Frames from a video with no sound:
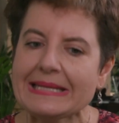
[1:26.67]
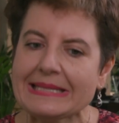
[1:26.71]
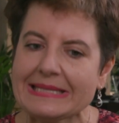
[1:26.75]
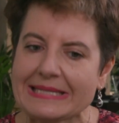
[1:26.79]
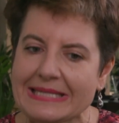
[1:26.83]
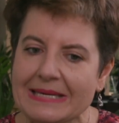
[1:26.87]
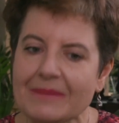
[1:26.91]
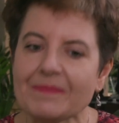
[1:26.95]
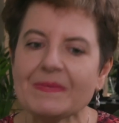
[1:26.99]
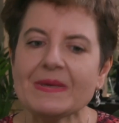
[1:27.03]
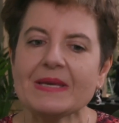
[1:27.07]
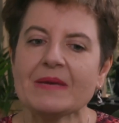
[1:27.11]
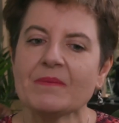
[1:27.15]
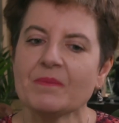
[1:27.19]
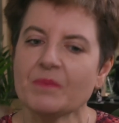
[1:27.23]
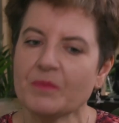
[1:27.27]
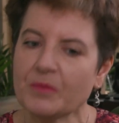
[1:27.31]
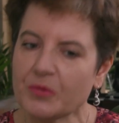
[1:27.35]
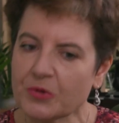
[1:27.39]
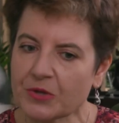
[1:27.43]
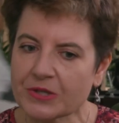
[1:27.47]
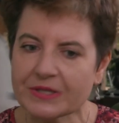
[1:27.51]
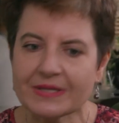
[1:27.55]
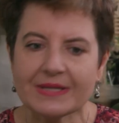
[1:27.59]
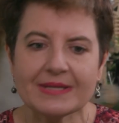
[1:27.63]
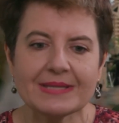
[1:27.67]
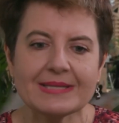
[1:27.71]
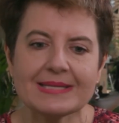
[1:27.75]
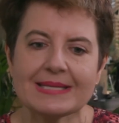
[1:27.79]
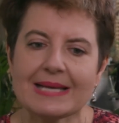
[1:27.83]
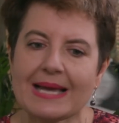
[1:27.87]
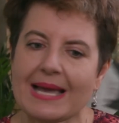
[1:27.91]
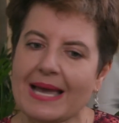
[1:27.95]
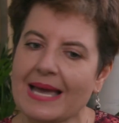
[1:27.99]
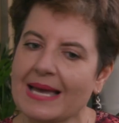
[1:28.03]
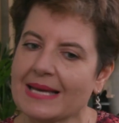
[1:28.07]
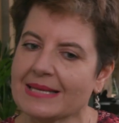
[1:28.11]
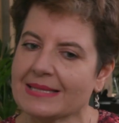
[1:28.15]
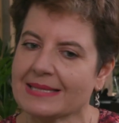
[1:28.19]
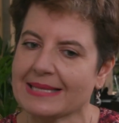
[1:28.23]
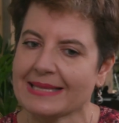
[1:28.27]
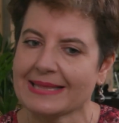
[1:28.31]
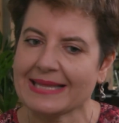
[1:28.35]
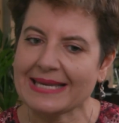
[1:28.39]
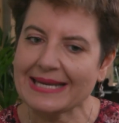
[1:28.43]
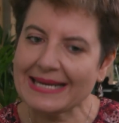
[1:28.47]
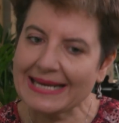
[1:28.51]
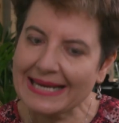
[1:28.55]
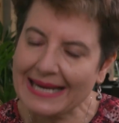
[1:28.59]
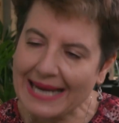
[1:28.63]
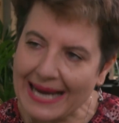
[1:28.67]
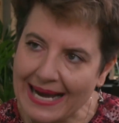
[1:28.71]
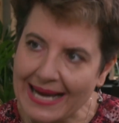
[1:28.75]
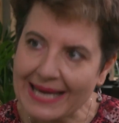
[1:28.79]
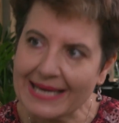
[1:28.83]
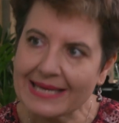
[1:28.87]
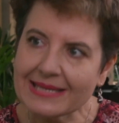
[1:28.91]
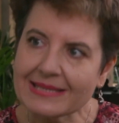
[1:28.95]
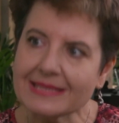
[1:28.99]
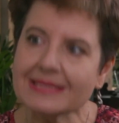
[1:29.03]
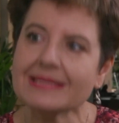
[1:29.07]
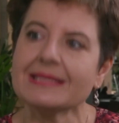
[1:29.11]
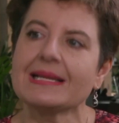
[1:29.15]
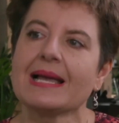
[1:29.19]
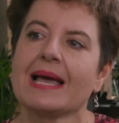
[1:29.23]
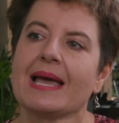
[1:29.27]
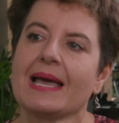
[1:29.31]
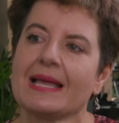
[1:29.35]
TIP importance as the highest